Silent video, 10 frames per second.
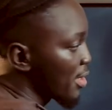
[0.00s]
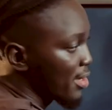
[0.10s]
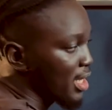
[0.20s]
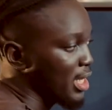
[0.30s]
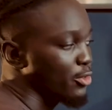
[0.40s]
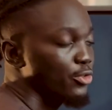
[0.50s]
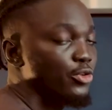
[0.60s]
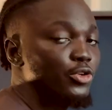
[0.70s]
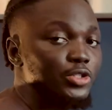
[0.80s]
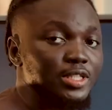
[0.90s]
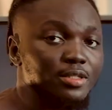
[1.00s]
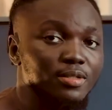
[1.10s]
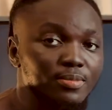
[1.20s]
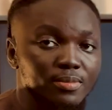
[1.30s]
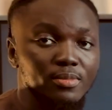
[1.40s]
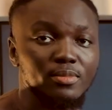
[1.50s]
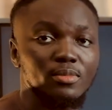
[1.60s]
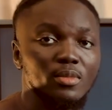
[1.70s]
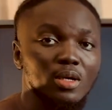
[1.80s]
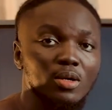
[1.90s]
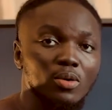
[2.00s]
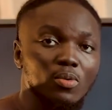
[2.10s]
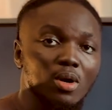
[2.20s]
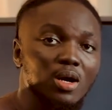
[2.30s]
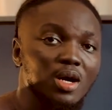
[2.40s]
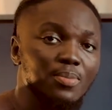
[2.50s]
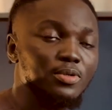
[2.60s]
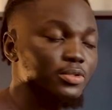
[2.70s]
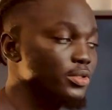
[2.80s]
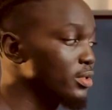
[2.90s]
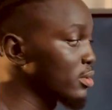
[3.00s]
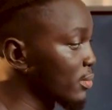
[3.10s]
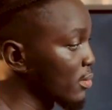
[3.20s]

hour candle closes, what happens?